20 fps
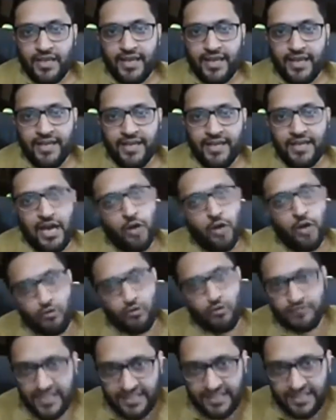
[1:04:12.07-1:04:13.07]
and out
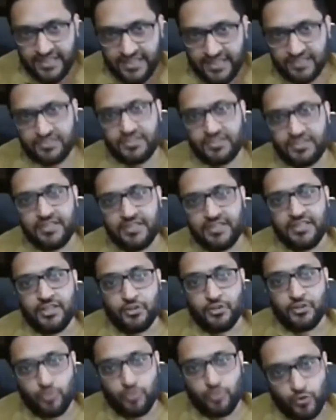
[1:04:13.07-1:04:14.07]
of that list,
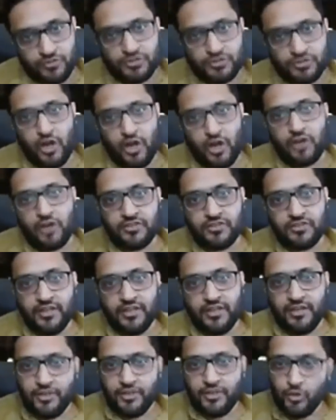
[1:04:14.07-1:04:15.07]
those stocks,
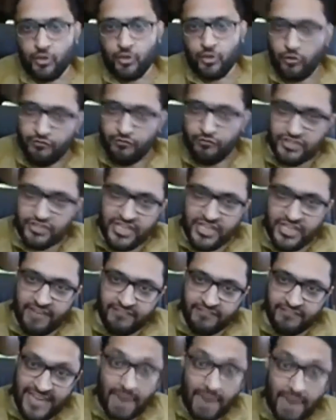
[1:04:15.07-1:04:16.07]
you know, which
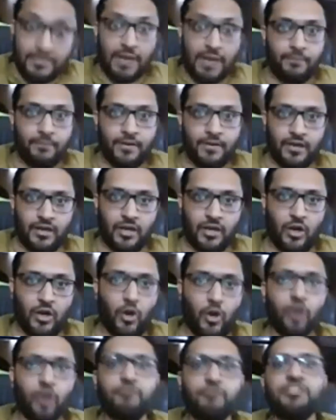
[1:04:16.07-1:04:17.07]
have gapped up
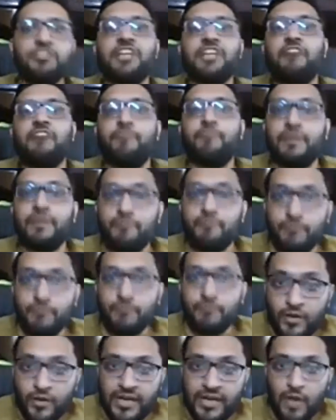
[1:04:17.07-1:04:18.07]
or which have
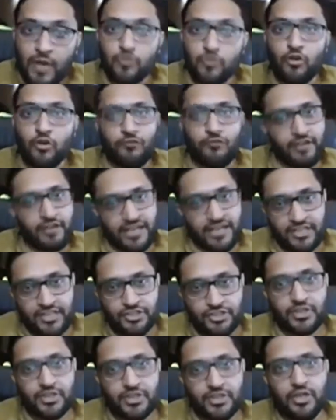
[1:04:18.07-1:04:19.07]
broken out of a
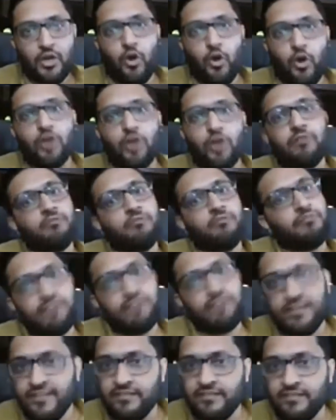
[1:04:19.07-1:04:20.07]
range or
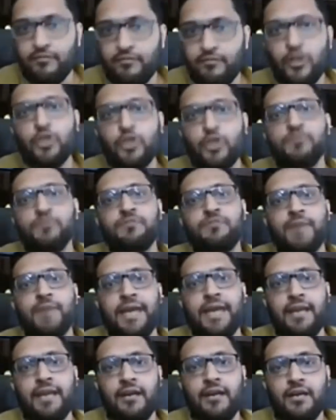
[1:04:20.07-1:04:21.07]
where there's a volume
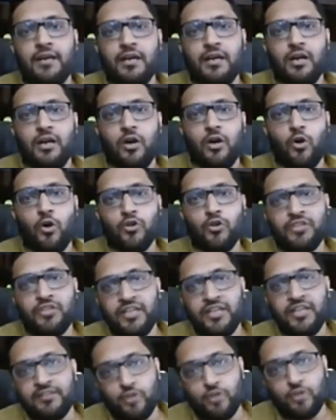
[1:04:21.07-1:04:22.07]
spike or
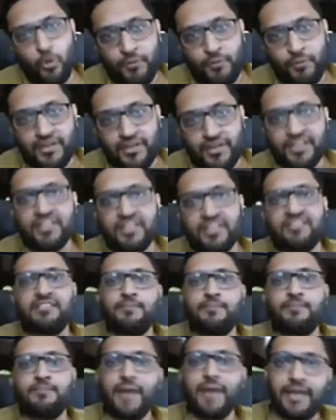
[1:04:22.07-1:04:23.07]
there is an open interest
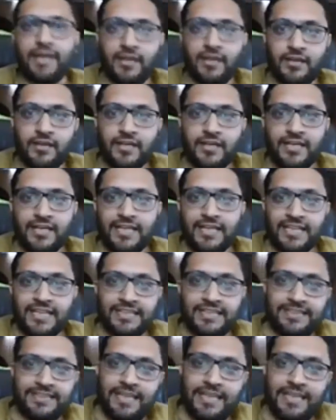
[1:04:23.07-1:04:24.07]
spike,
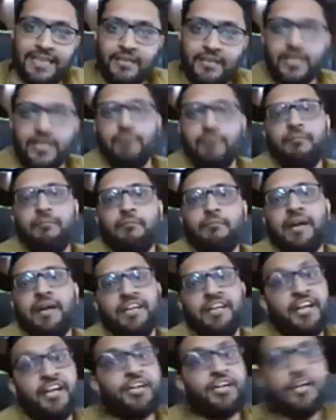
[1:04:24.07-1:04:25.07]
they become my
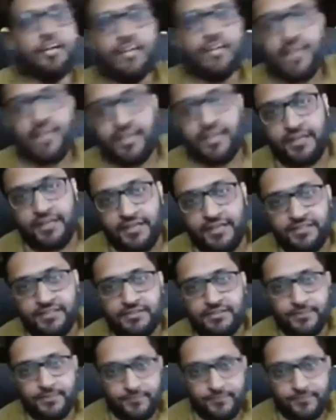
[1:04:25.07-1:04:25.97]
day trading candidates.